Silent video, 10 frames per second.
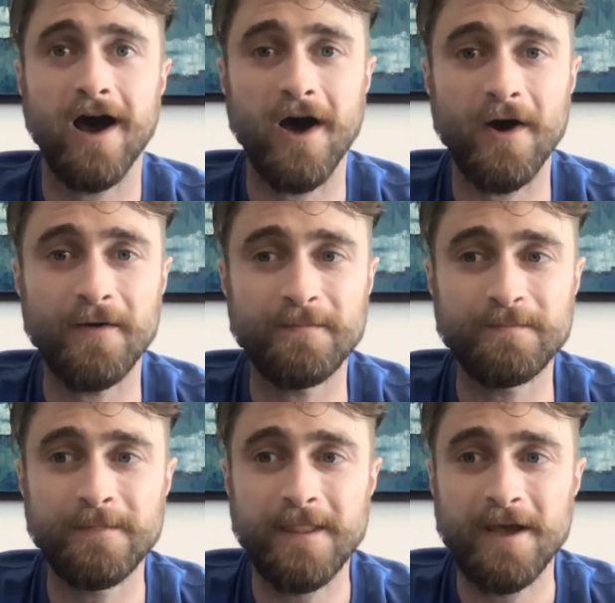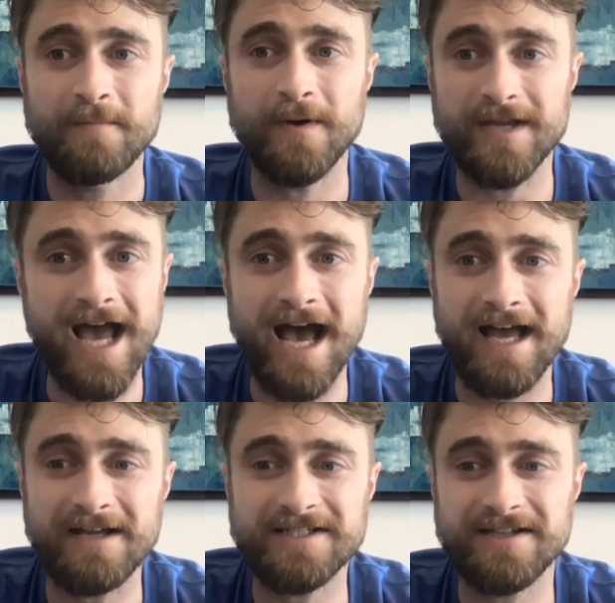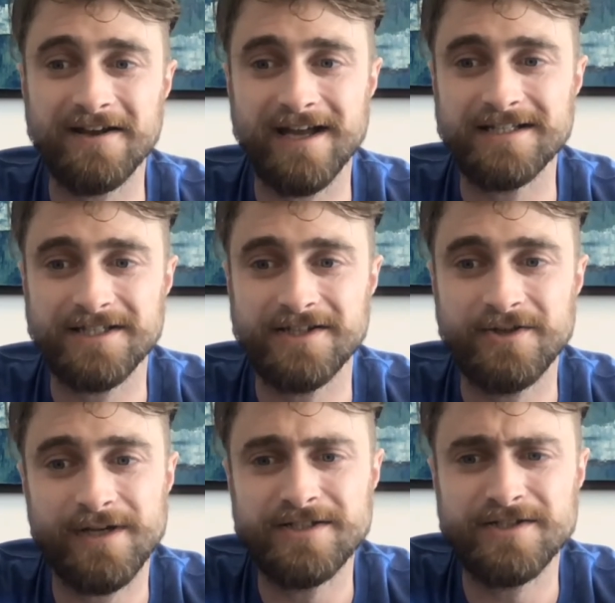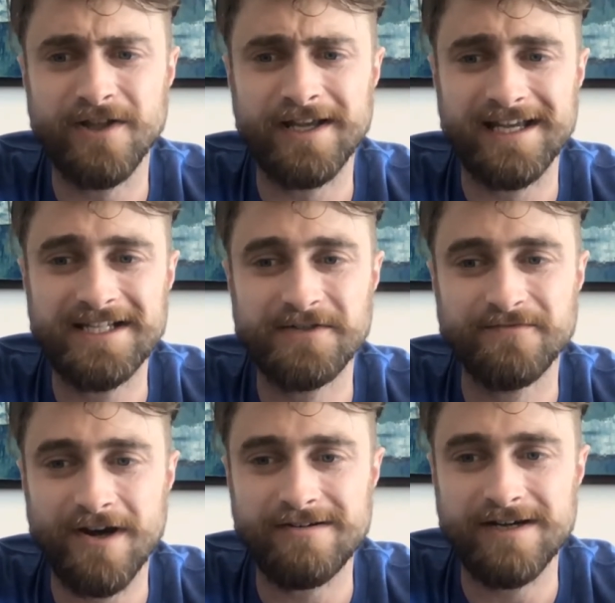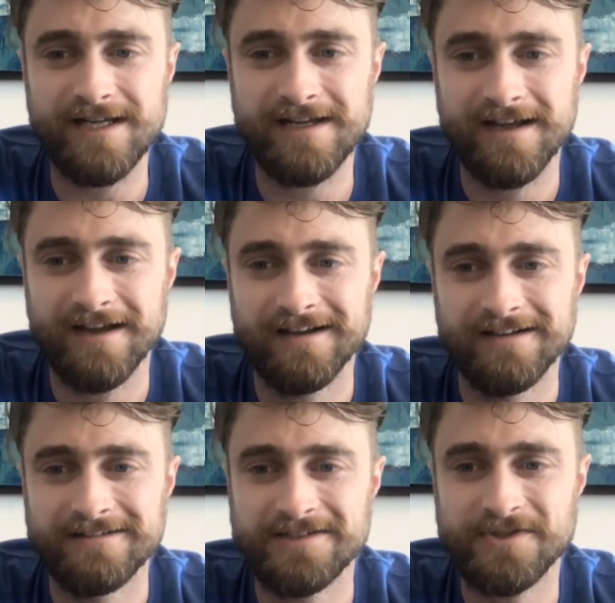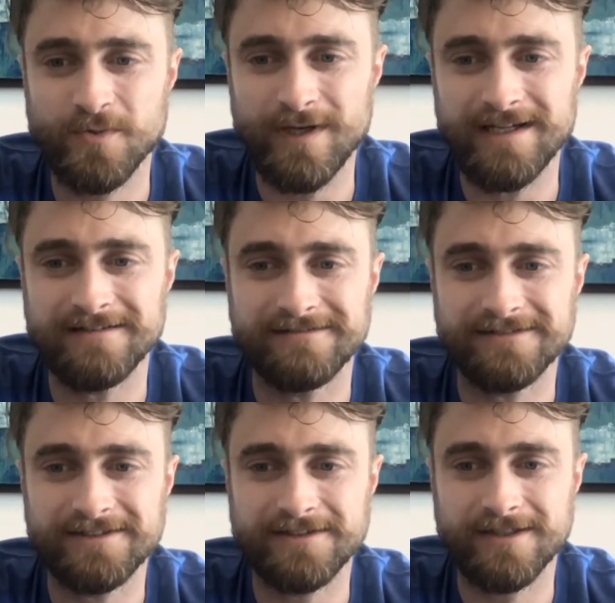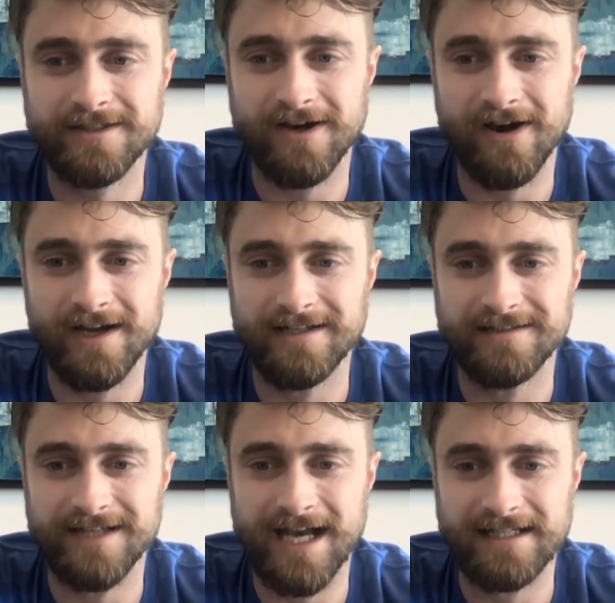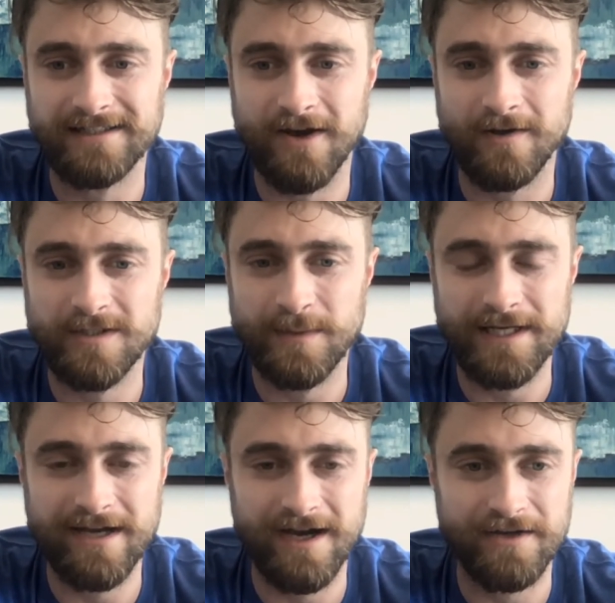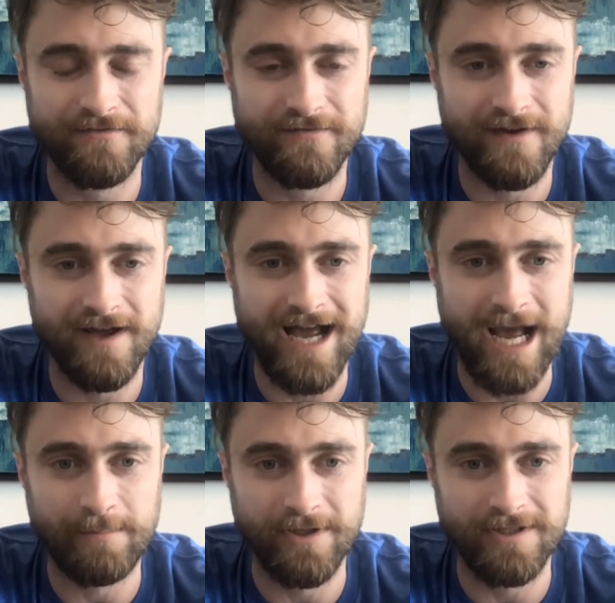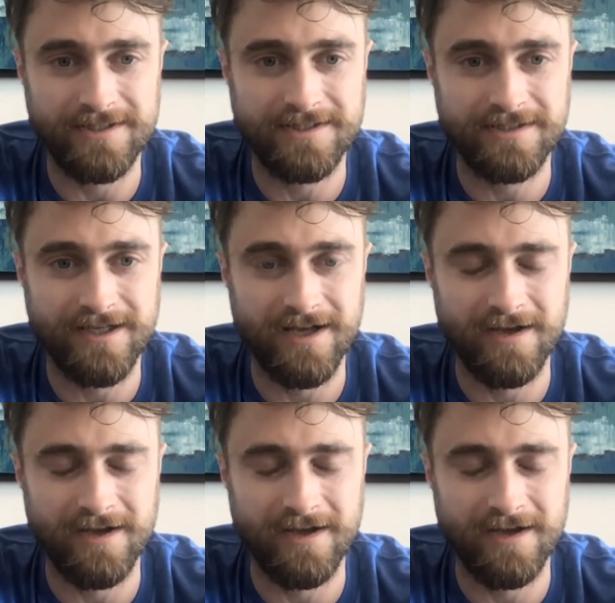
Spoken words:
But yeah, it's a huge. He's a very sweet, kind, and ultimately kind of hapless